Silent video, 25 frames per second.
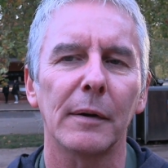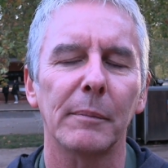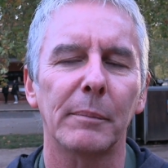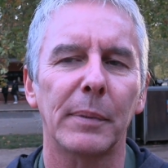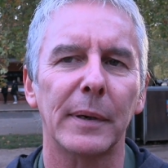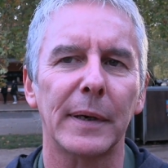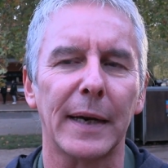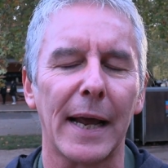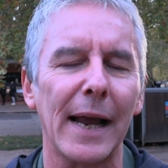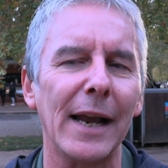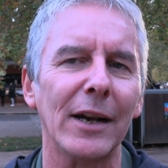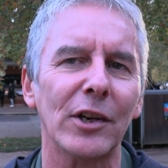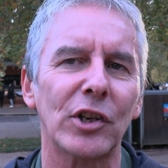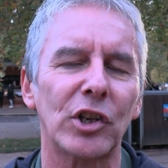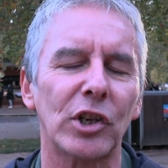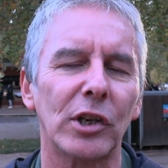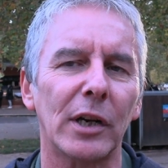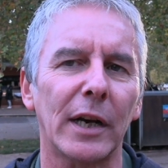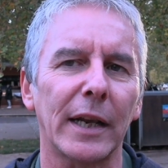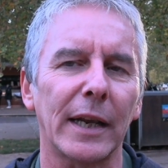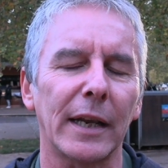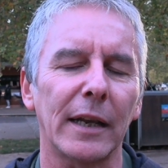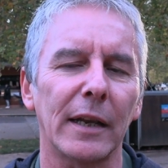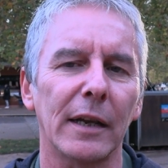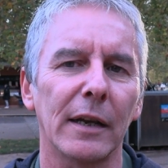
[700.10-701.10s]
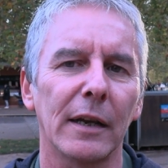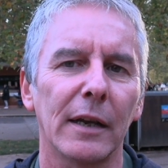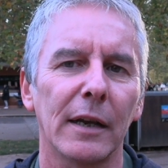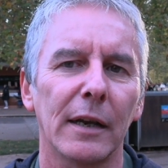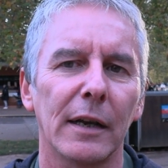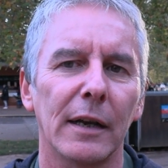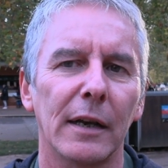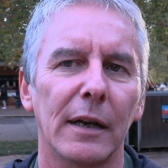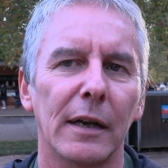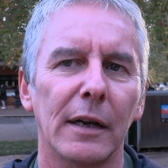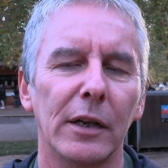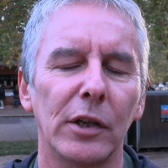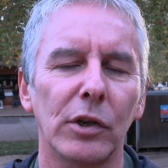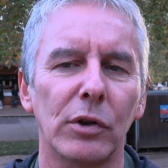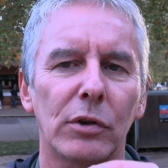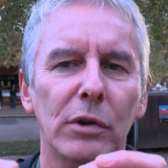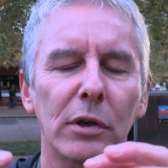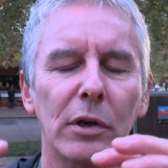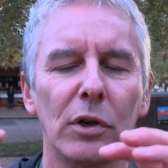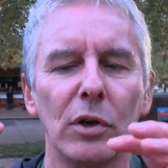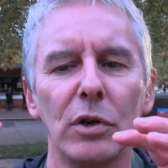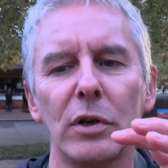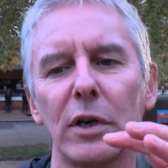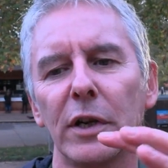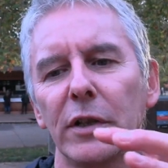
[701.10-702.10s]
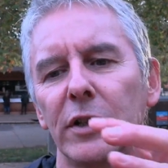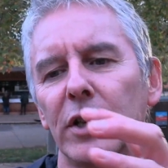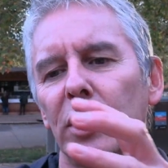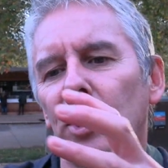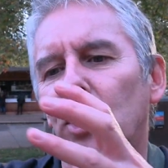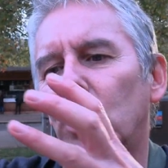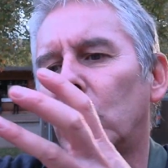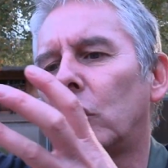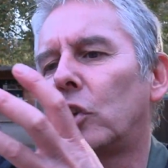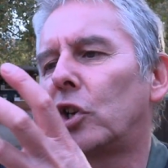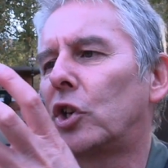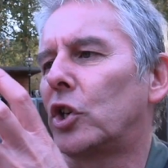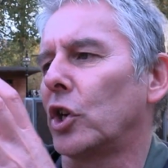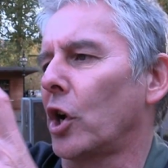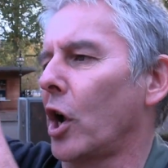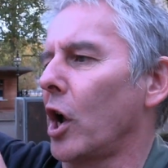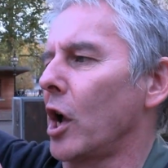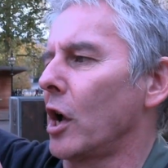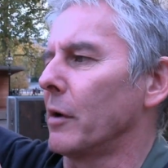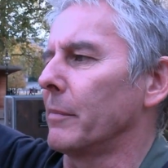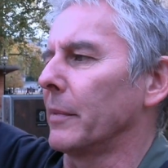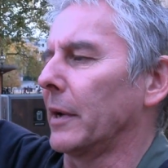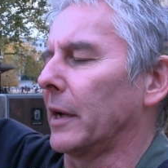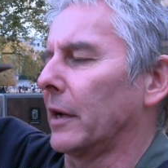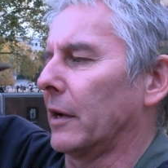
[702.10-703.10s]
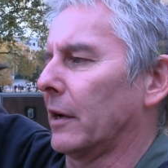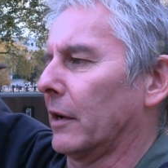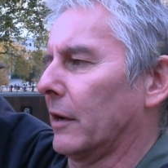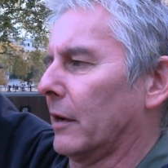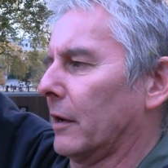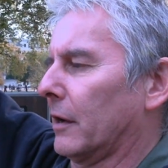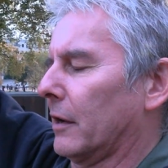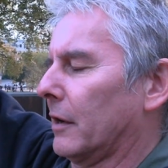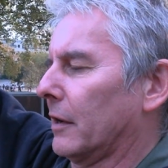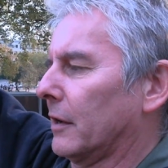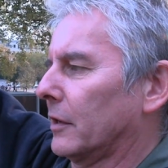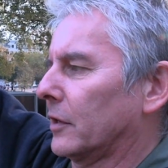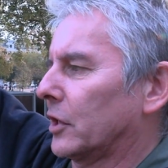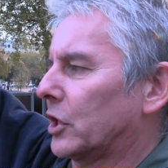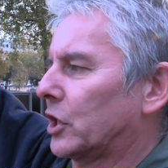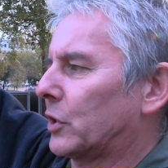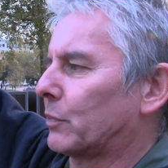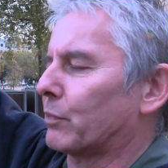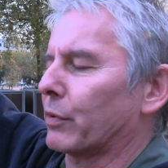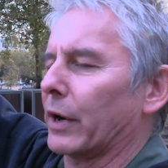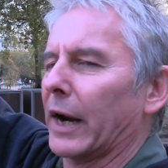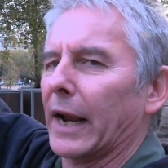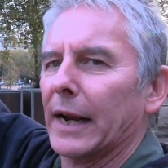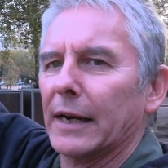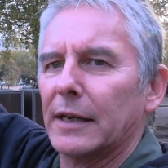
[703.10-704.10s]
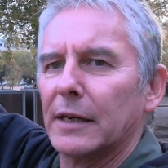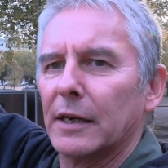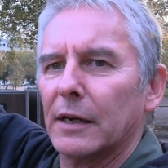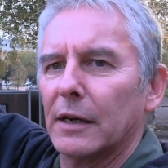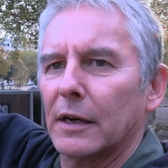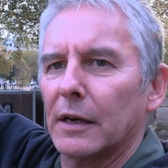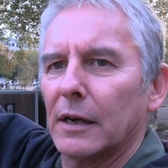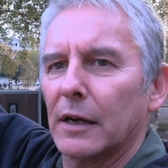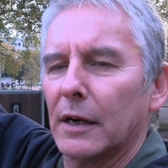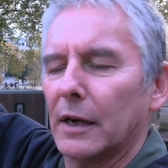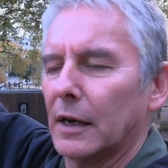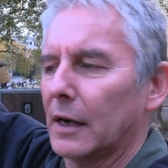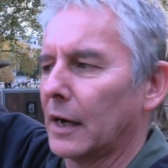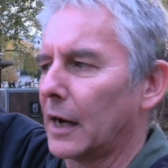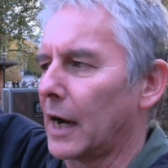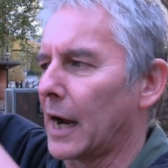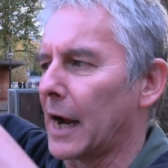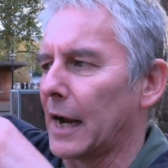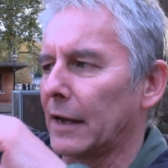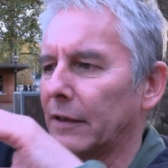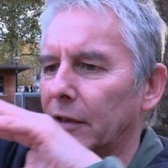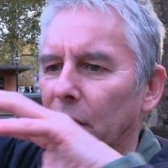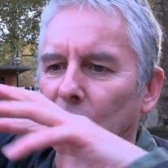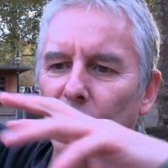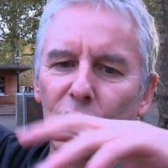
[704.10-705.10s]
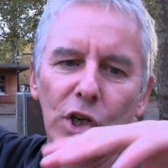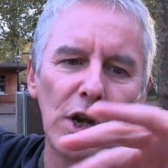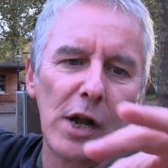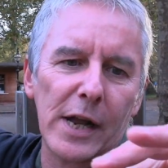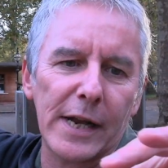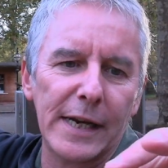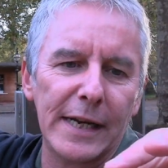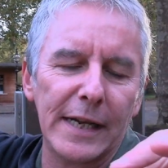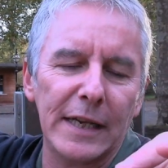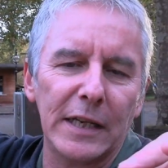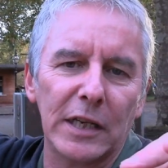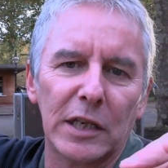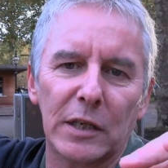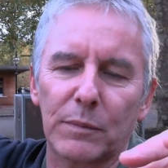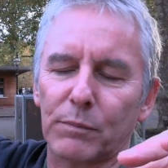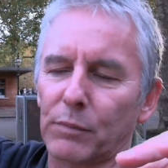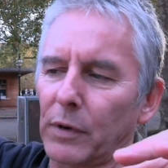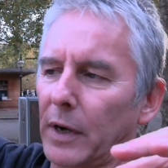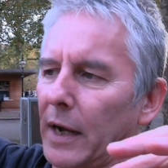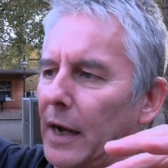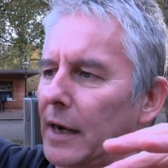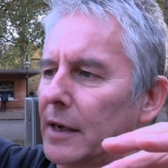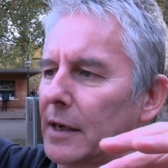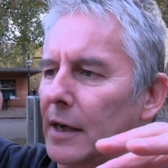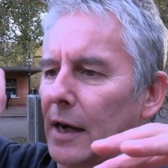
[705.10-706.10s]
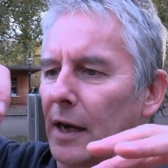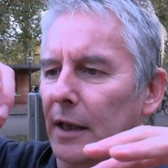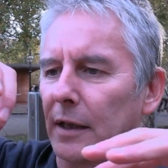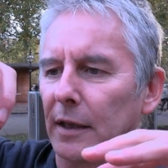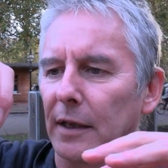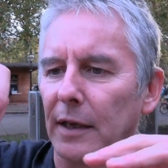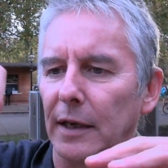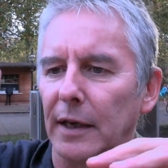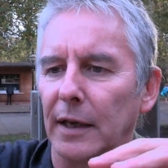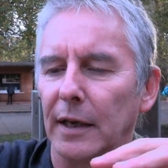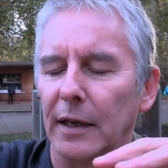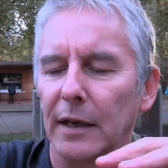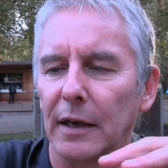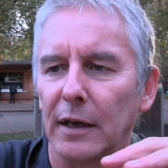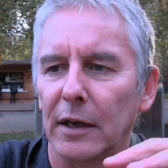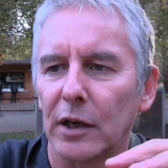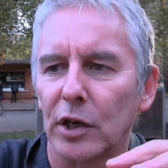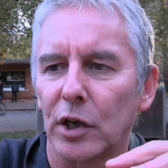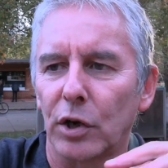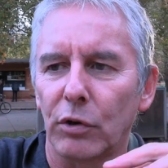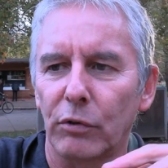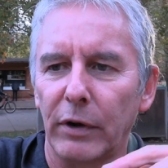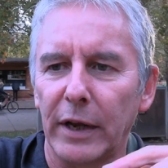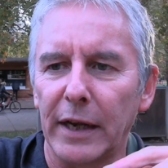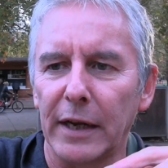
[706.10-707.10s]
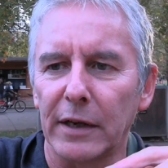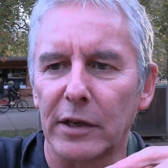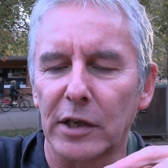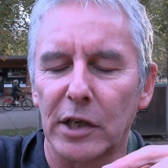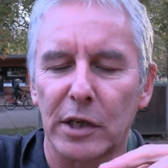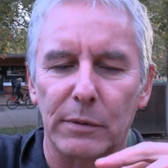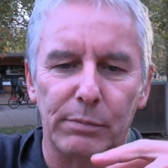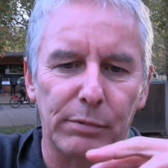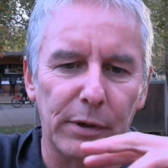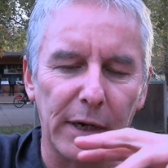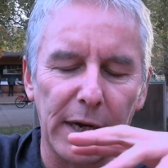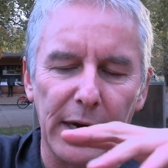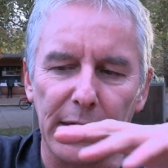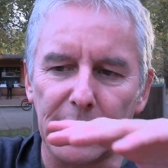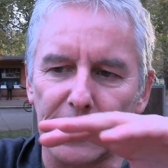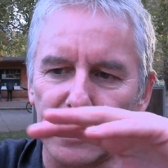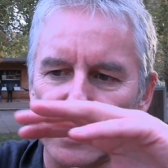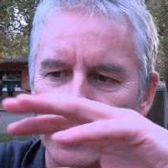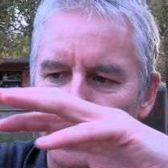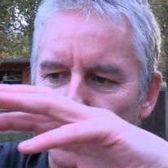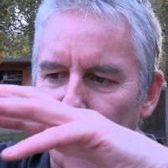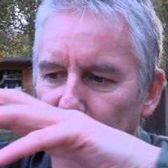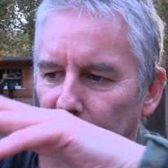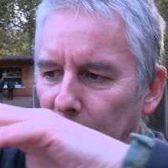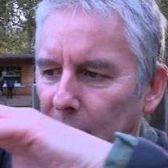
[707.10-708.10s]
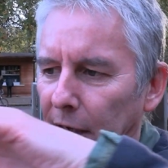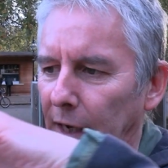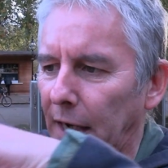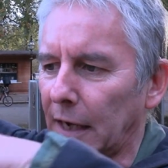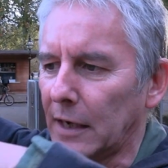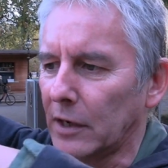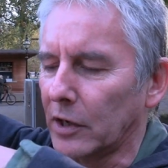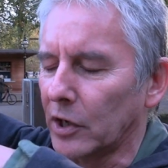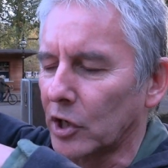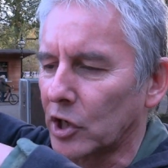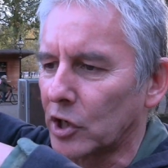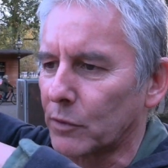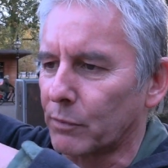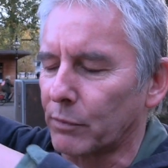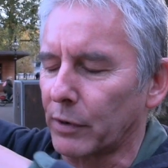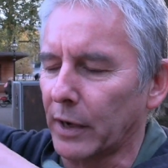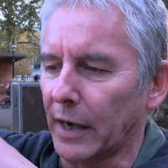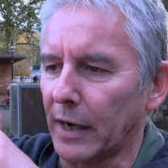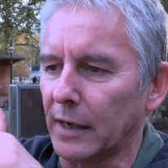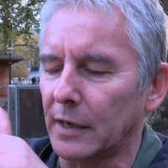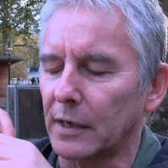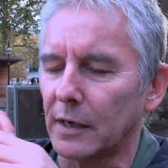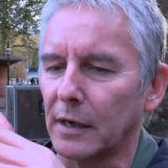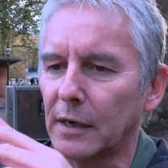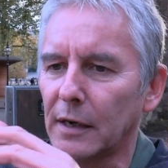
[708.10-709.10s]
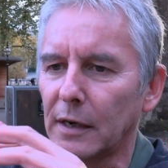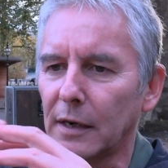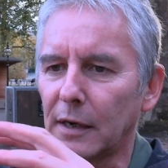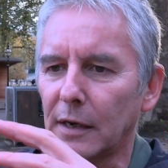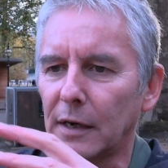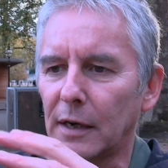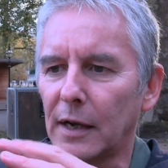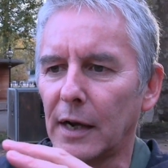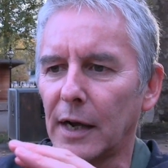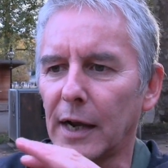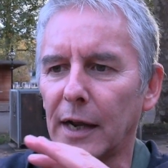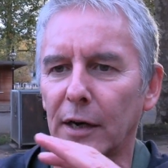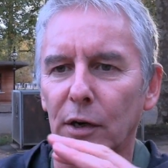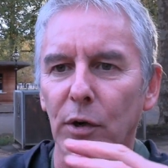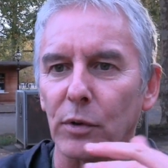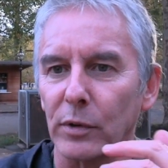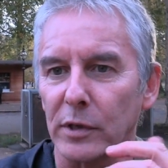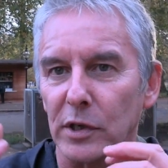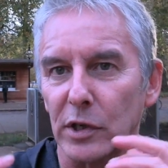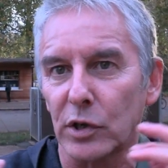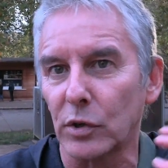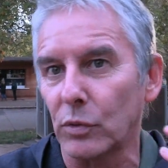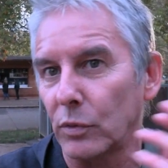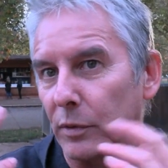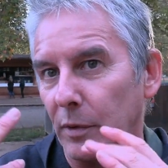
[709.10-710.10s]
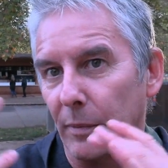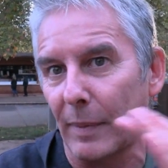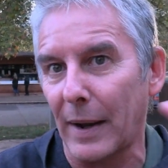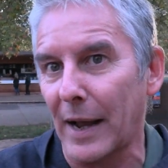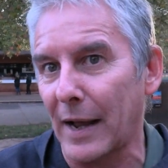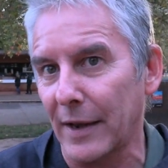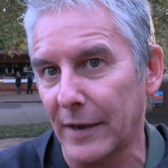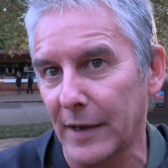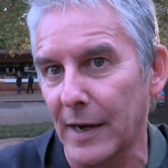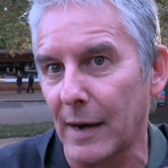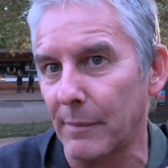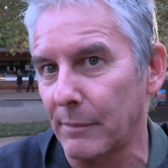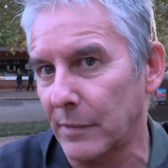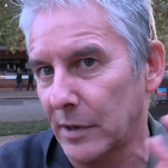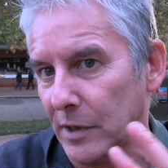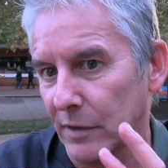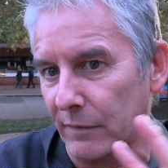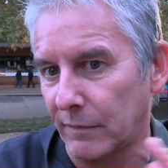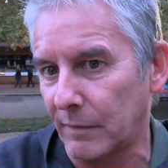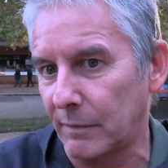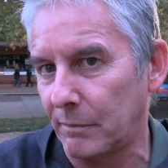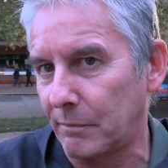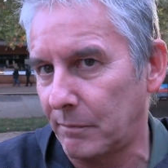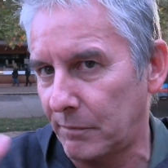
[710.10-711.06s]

But actually, you could look at the German spread and the Chinese spread and the Korean spread and the English spread, and of course it's all about the numbers of